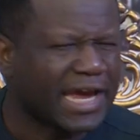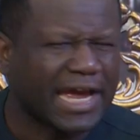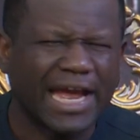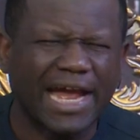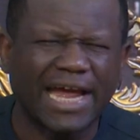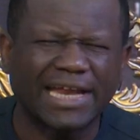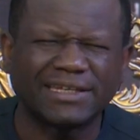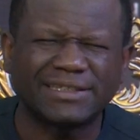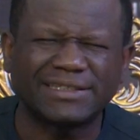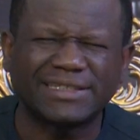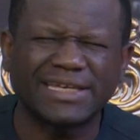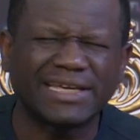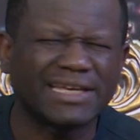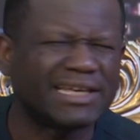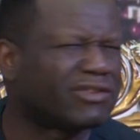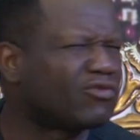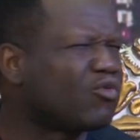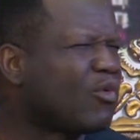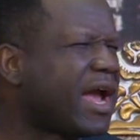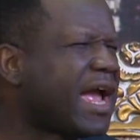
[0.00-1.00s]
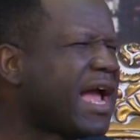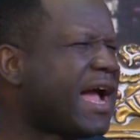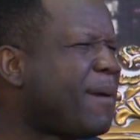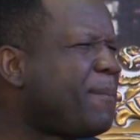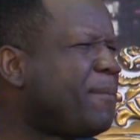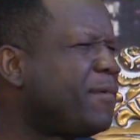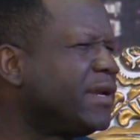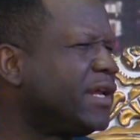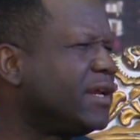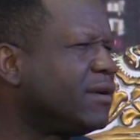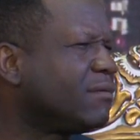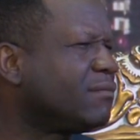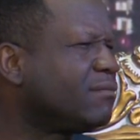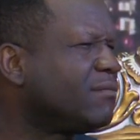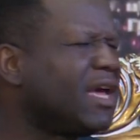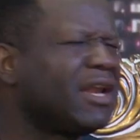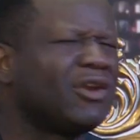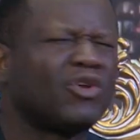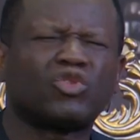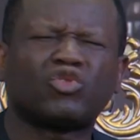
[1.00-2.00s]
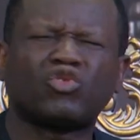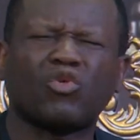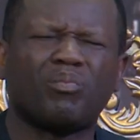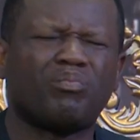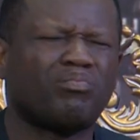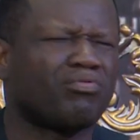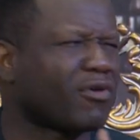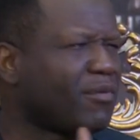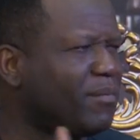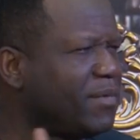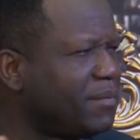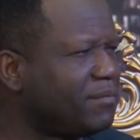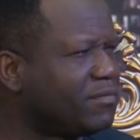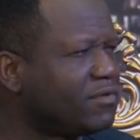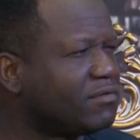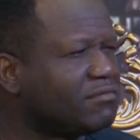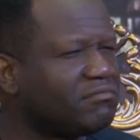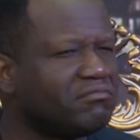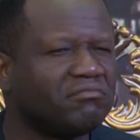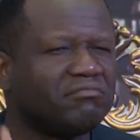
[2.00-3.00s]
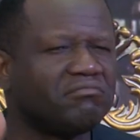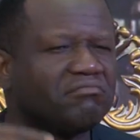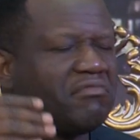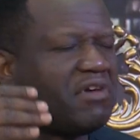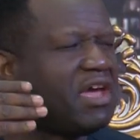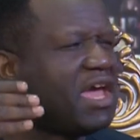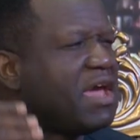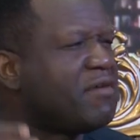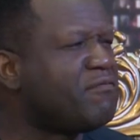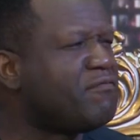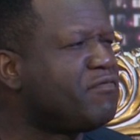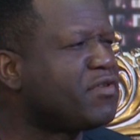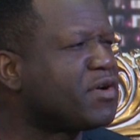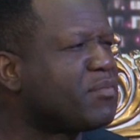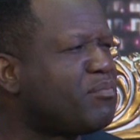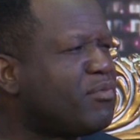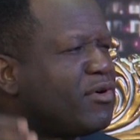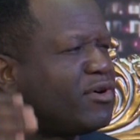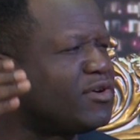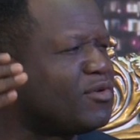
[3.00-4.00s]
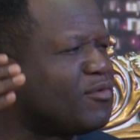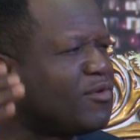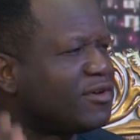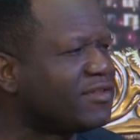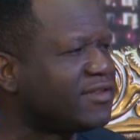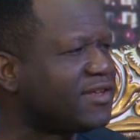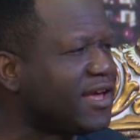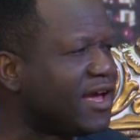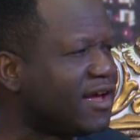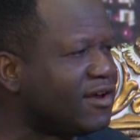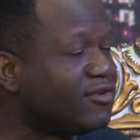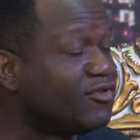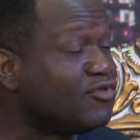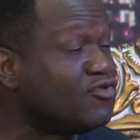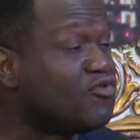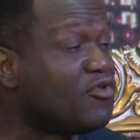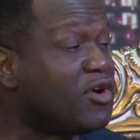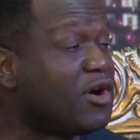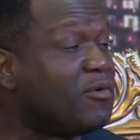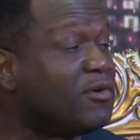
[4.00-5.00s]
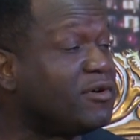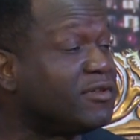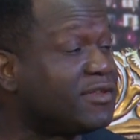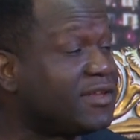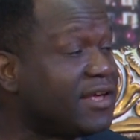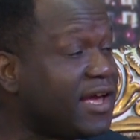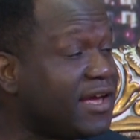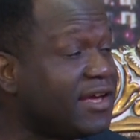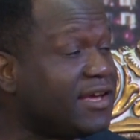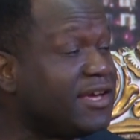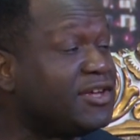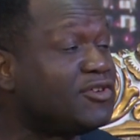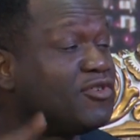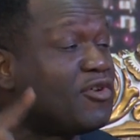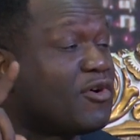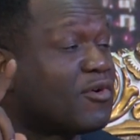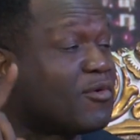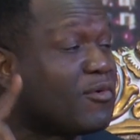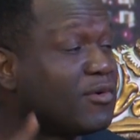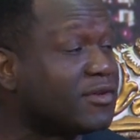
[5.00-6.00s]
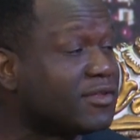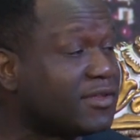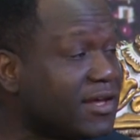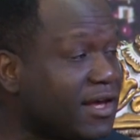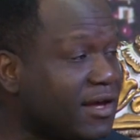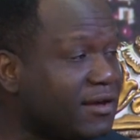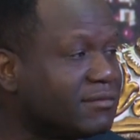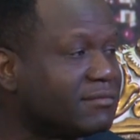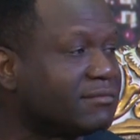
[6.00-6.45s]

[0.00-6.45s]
And things were happening, a lot of problems. Everybody was here. Noah was here. Enoch was here.